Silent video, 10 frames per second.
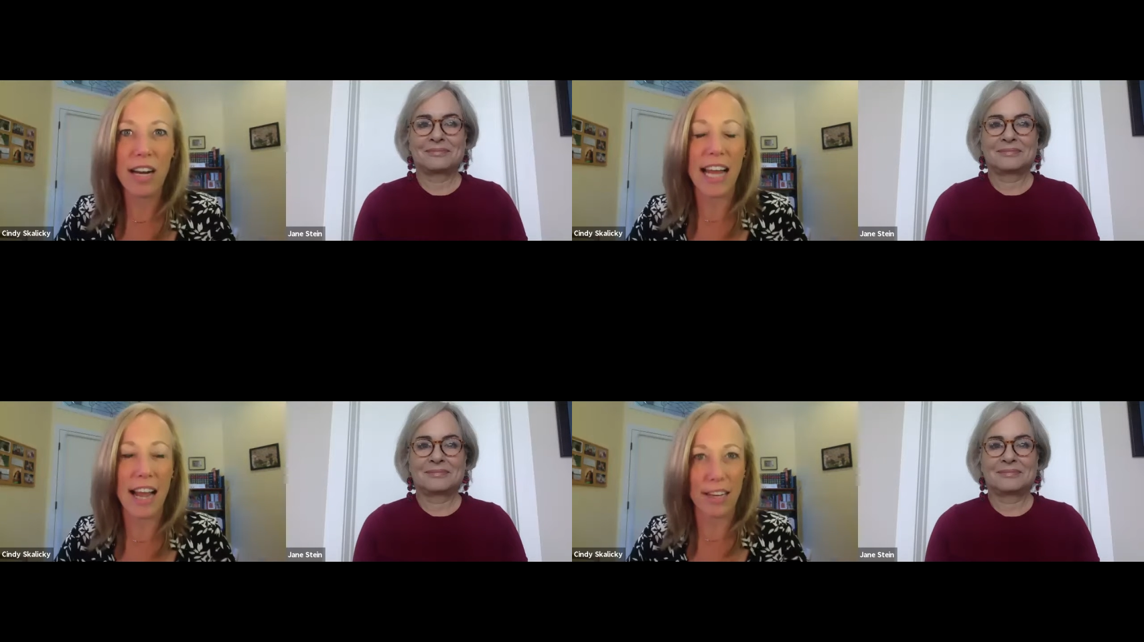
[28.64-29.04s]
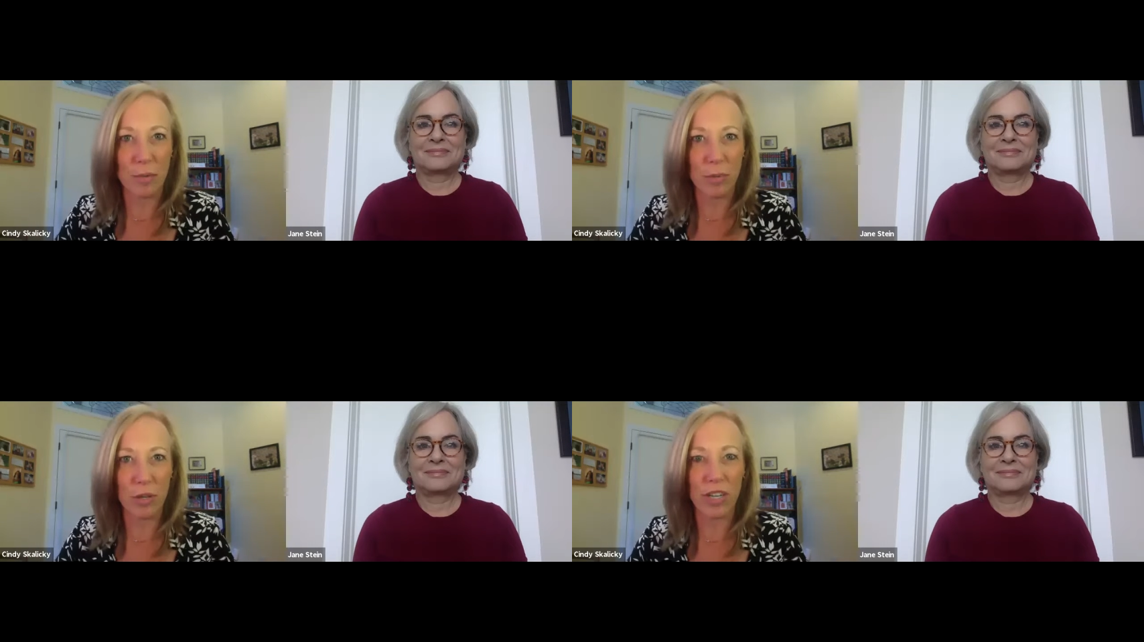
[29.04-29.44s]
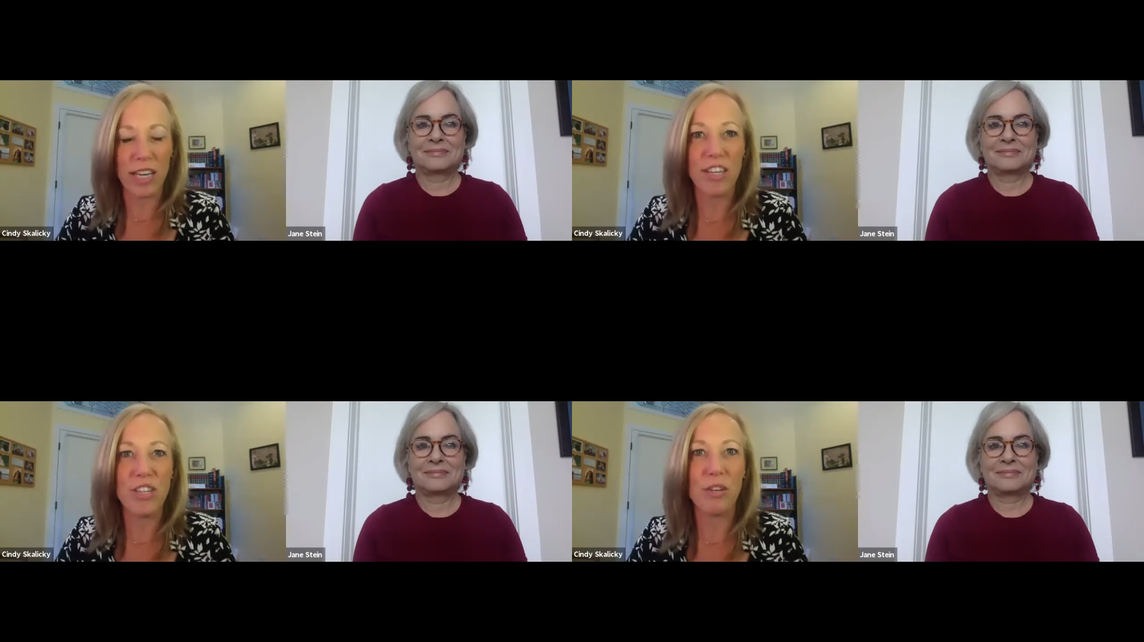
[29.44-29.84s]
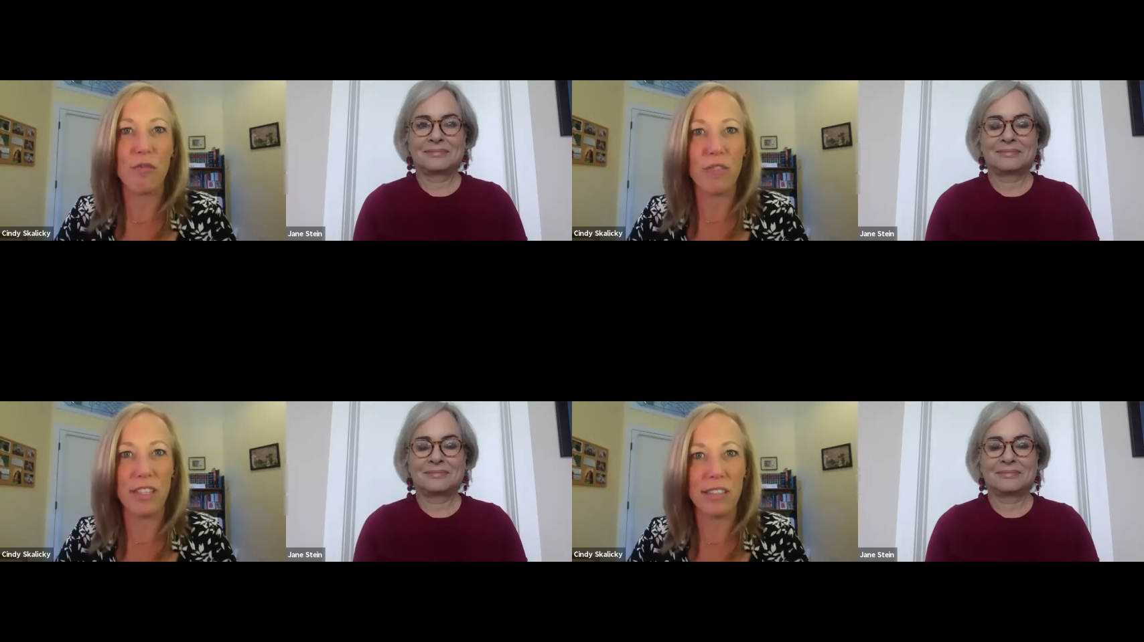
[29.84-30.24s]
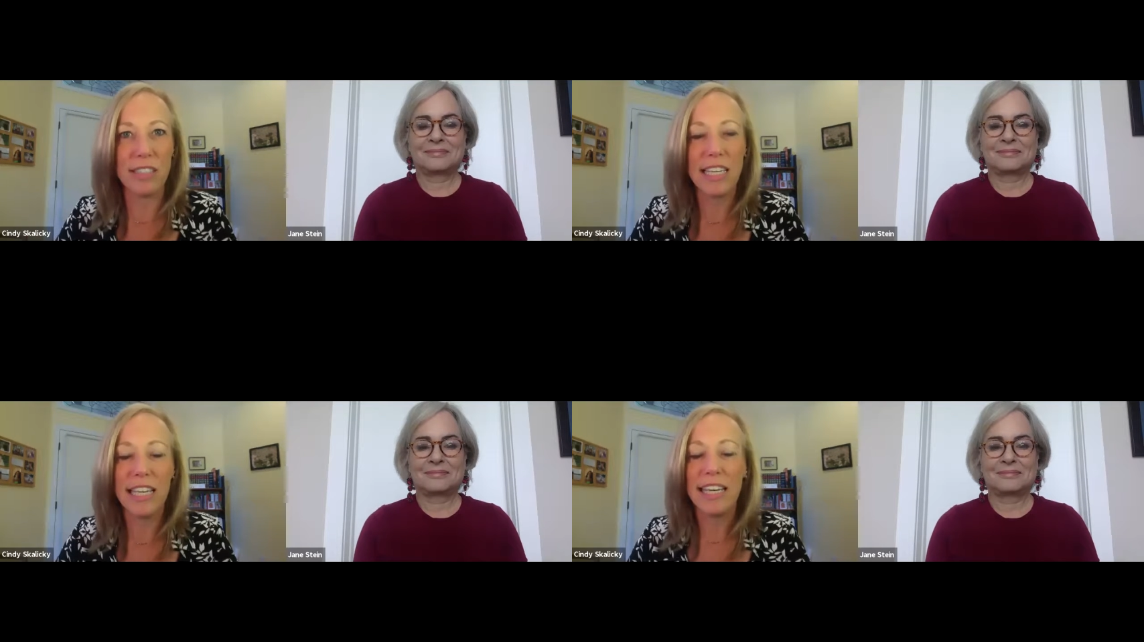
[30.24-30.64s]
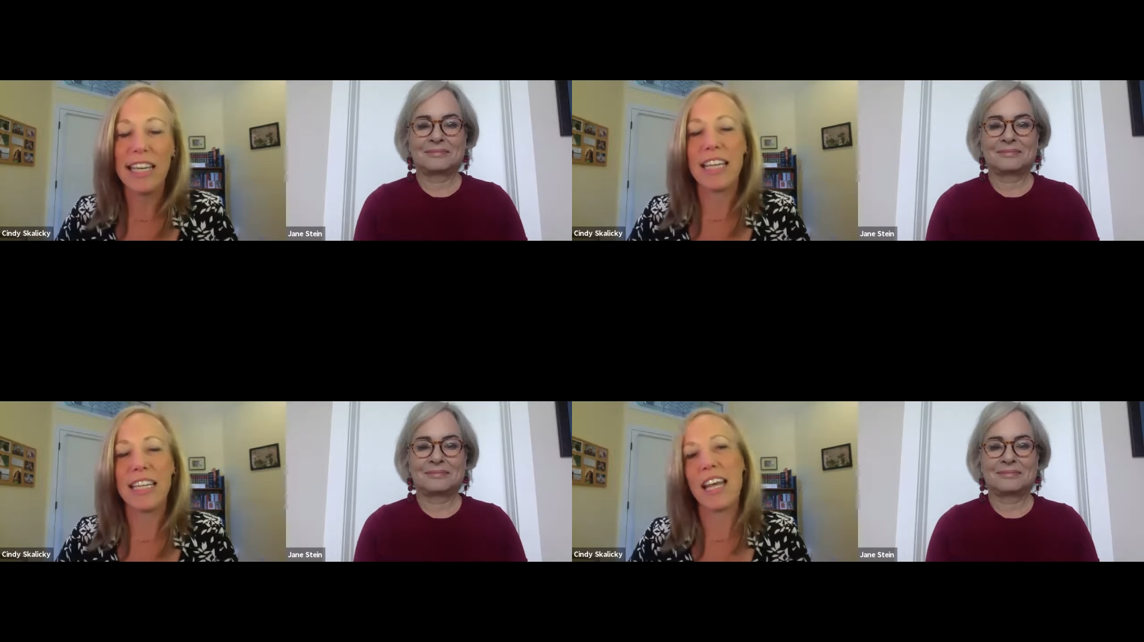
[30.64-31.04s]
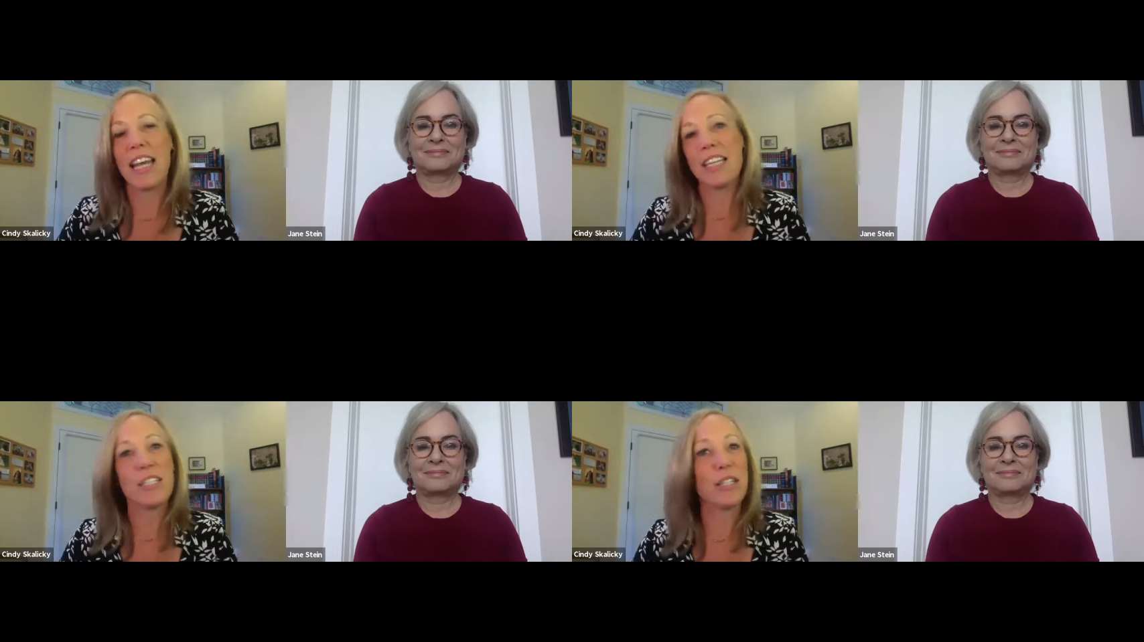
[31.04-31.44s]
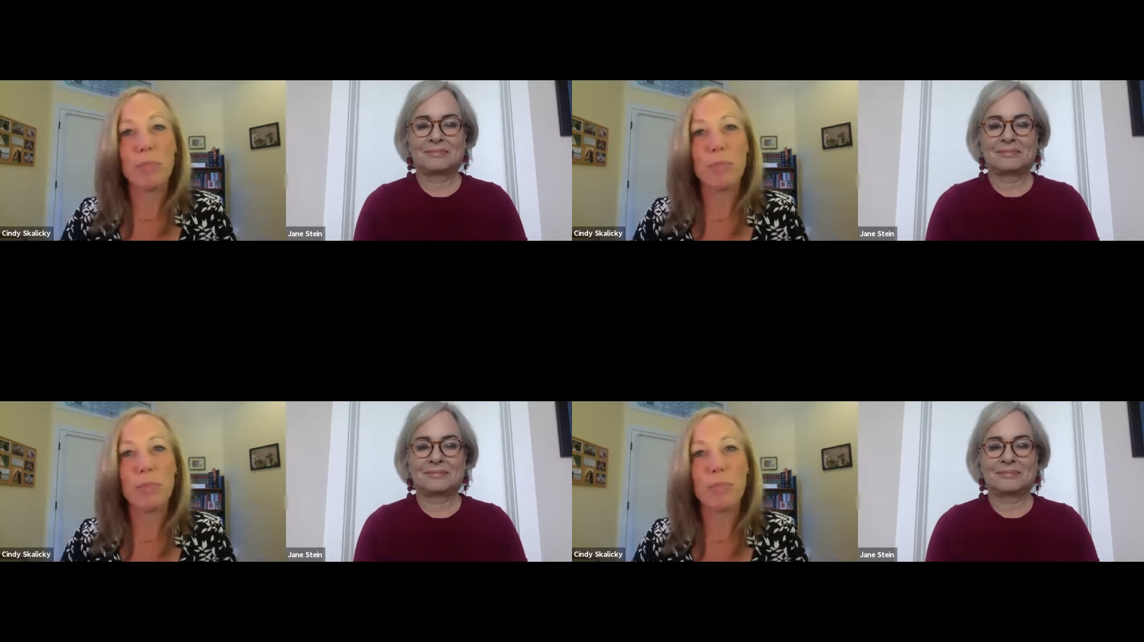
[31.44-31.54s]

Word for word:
Speaker 1: an expert in your field and getting to the